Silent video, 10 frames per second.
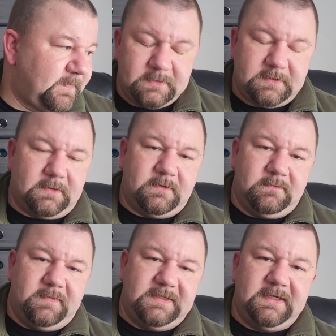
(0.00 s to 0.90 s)
So
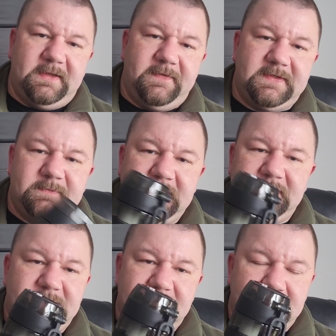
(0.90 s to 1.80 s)
basically this
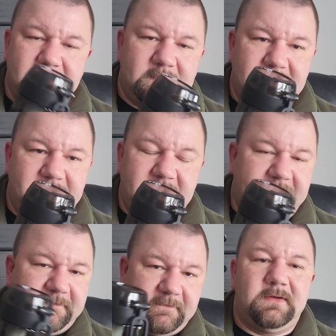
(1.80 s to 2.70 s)
means if you
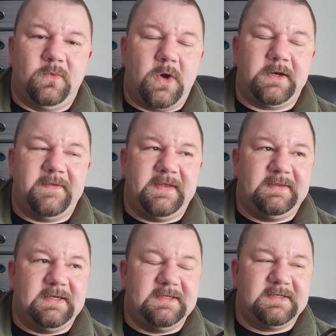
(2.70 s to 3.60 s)
have water that
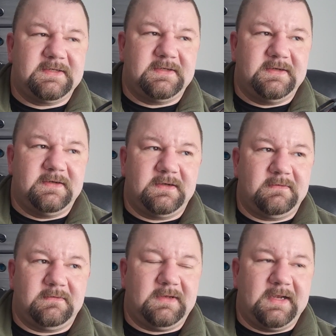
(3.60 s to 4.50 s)
tastes
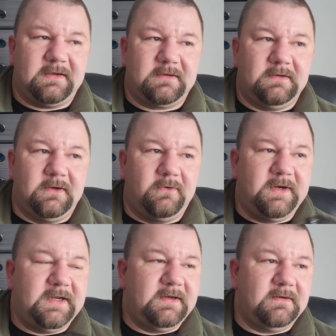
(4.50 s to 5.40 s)
like
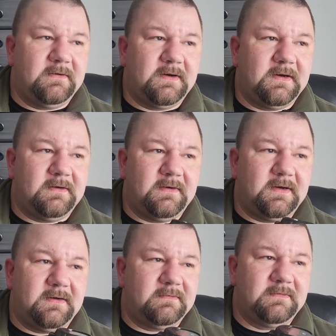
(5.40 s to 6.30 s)
chlorine
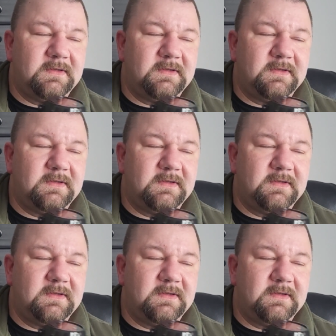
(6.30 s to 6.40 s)
or